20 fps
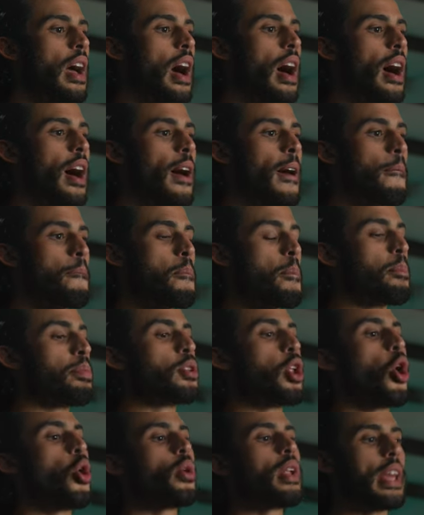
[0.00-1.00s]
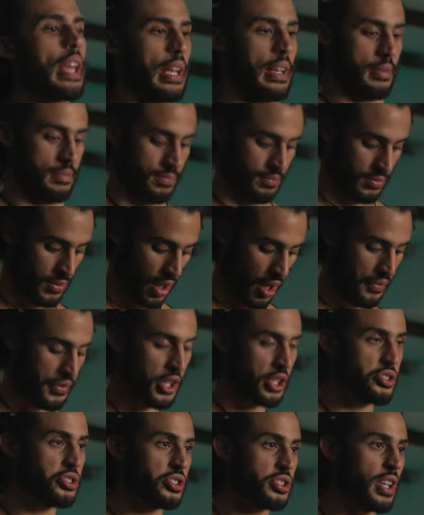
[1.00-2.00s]
uh, bloating of
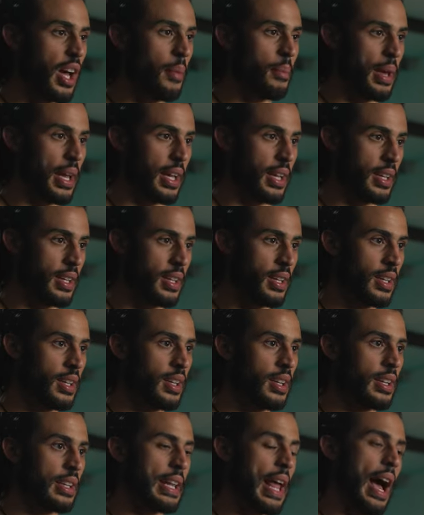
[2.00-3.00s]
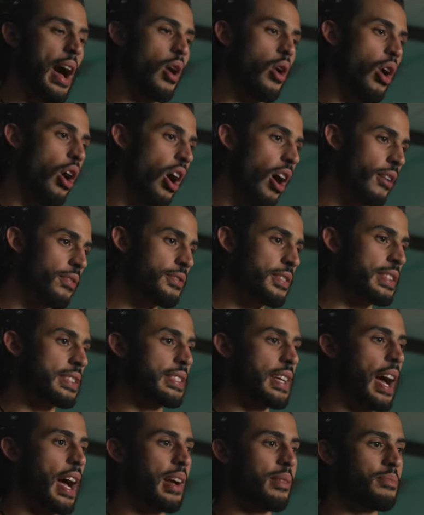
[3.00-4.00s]
your stomach. Now,
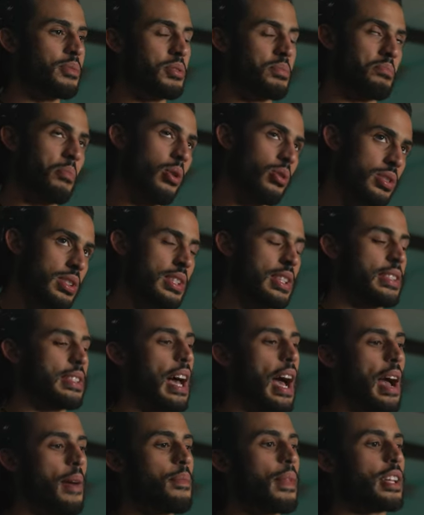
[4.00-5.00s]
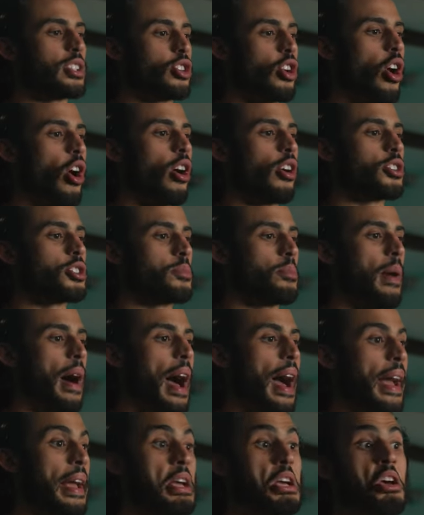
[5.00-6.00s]
oftentimes, most of the time that's caused
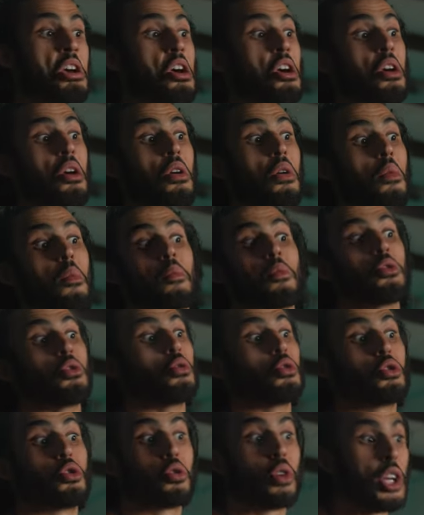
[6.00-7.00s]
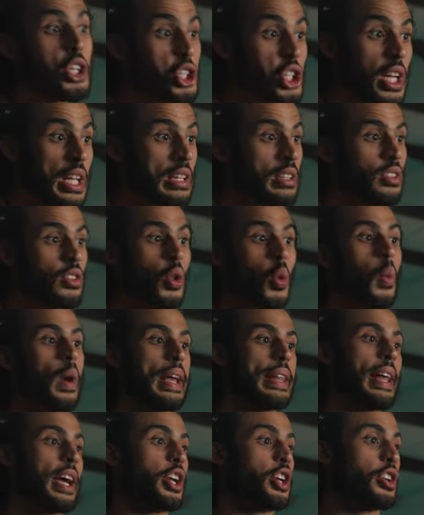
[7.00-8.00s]
by nutrition, the
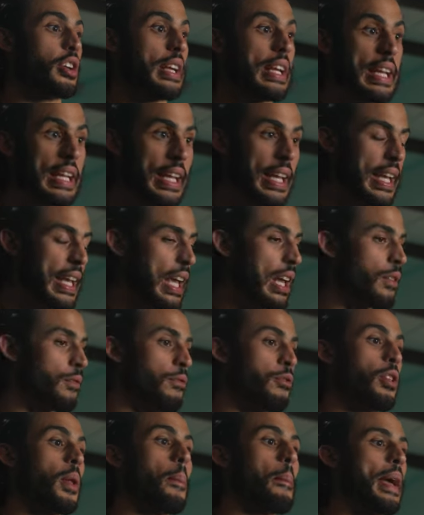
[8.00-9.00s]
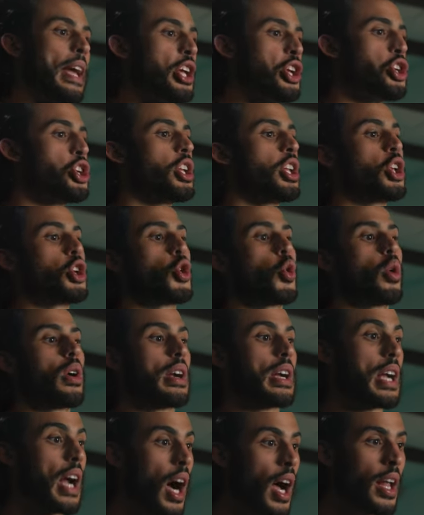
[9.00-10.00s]
way that you're eating, inflammation in your
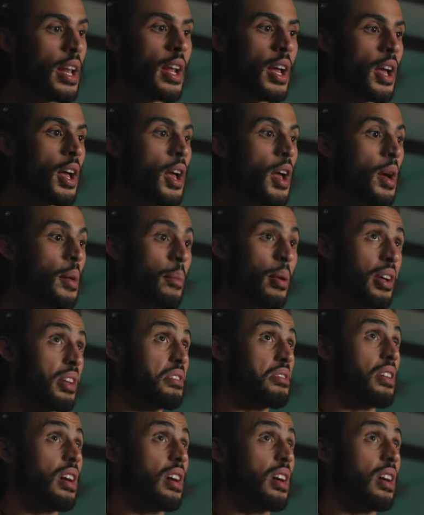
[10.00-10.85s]
gut, but